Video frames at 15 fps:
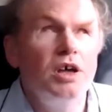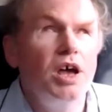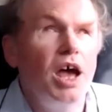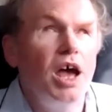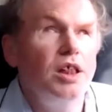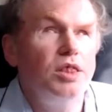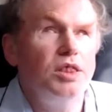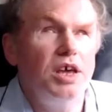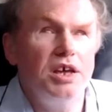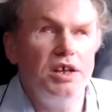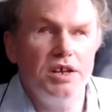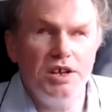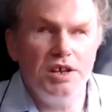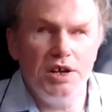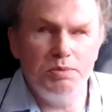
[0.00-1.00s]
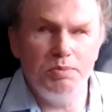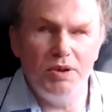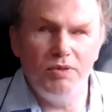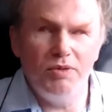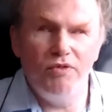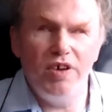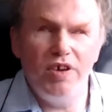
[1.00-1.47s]
And then it has
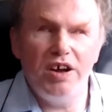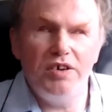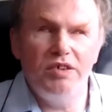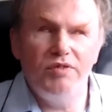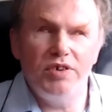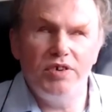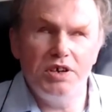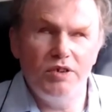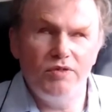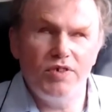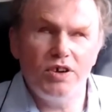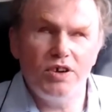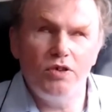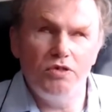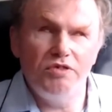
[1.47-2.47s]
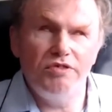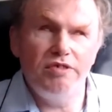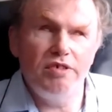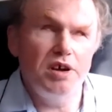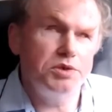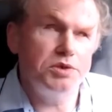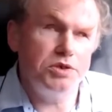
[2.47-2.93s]
been very, very difficult for
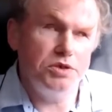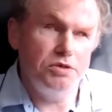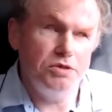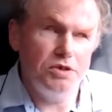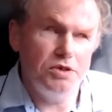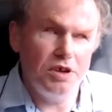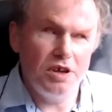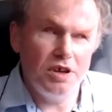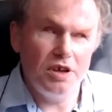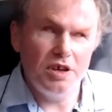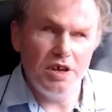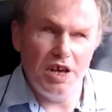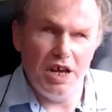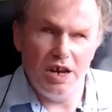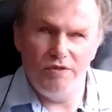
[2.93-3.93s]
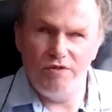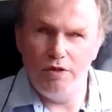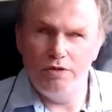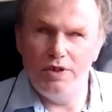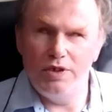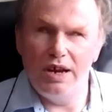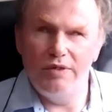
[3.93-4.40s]
us to get a
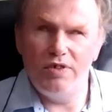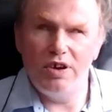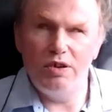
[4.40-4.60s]
food delivery.